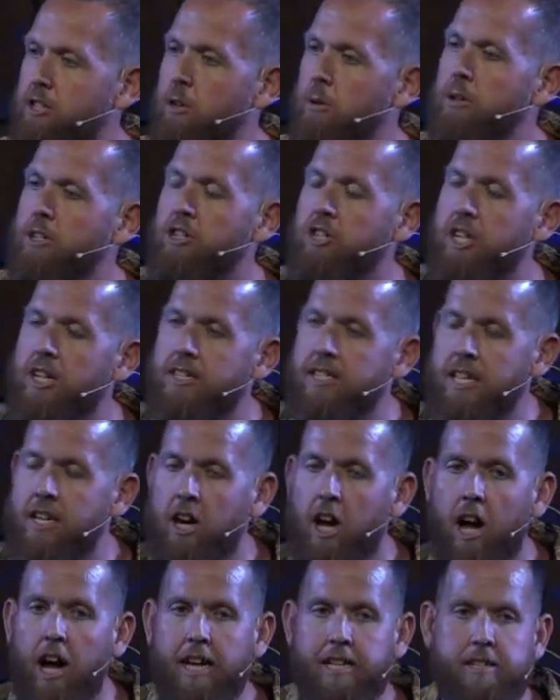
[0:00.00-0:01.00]
So it's just an
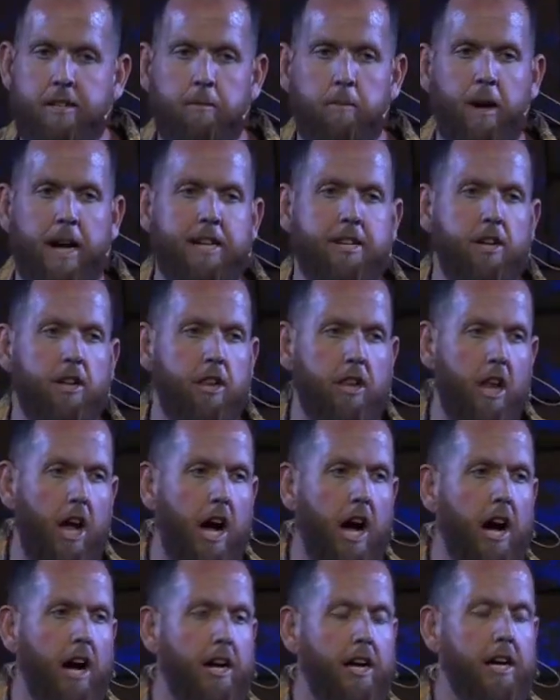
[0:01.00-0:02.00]
awesome way to
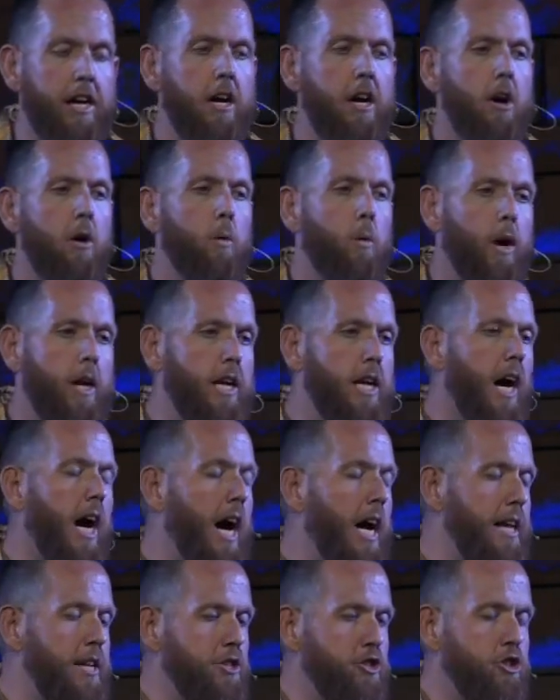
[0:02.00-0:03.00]
log what
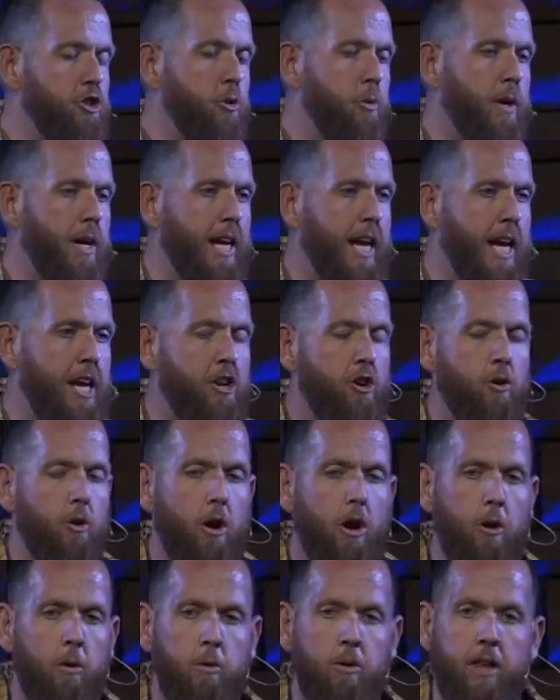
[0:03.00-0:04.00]
God is doing in
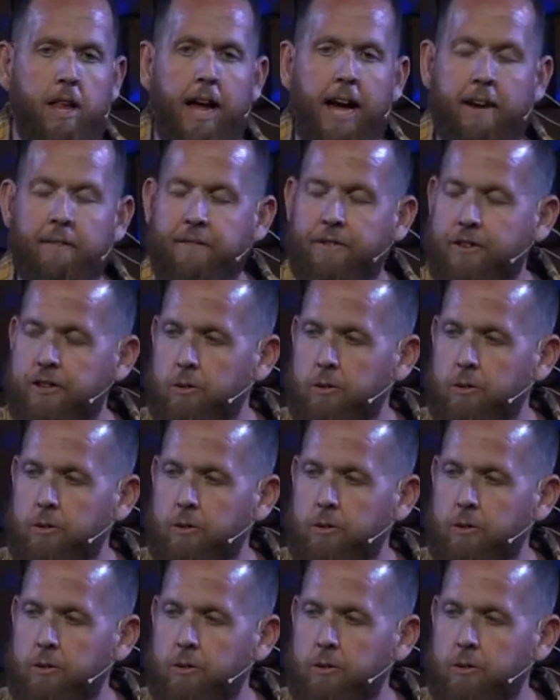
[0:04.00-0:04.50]
your own life.